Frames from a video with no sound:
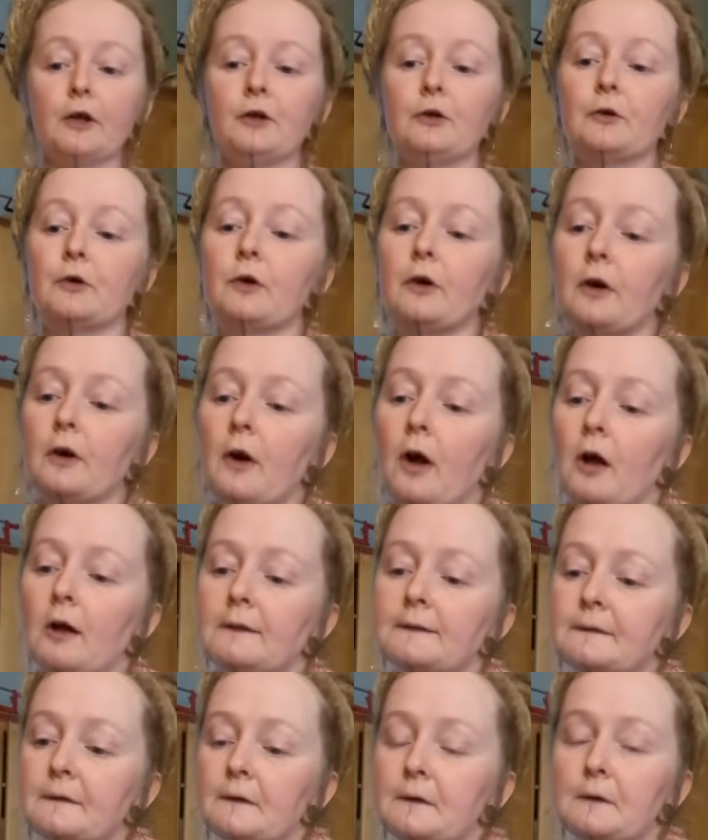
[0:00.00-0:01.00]
You could
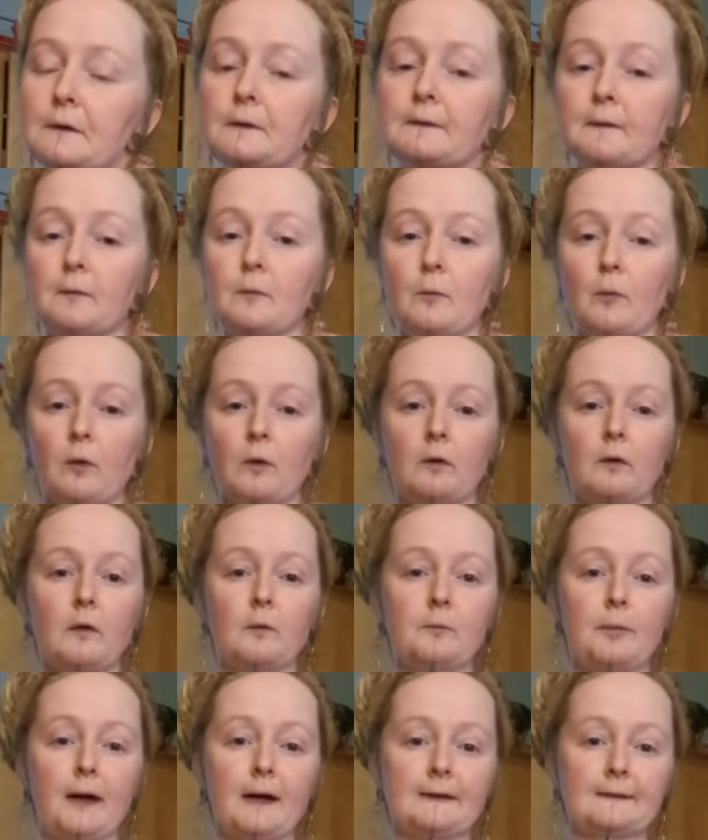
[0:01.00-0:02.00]
also use a mortar
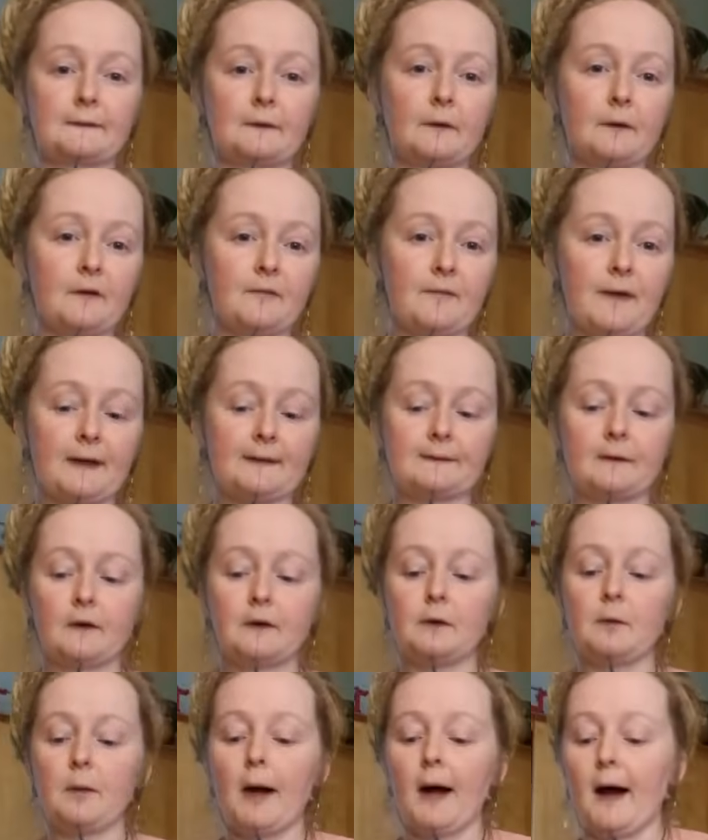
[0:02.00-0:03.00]
and pestle if that's all
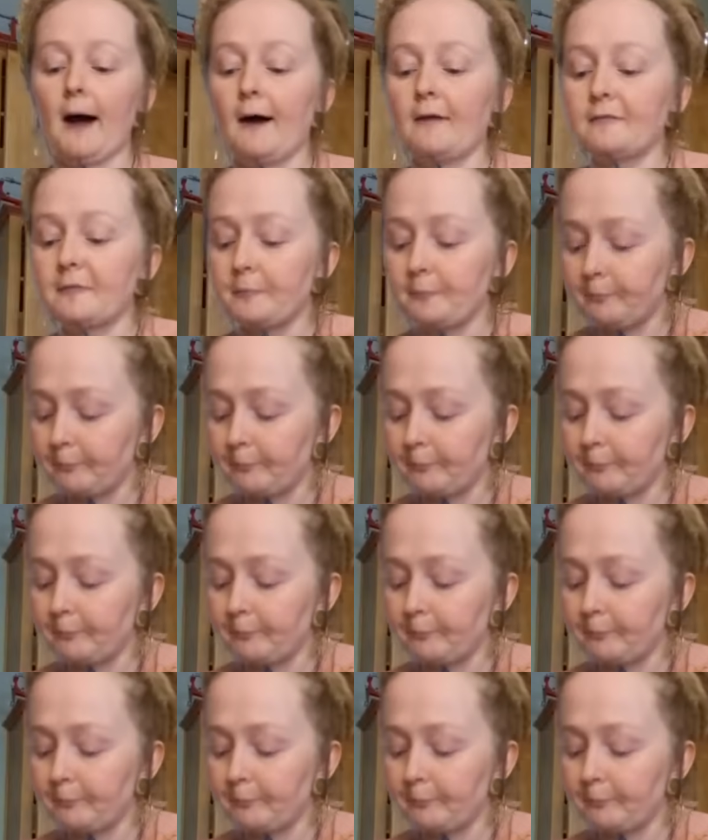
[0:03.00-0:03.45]
you have.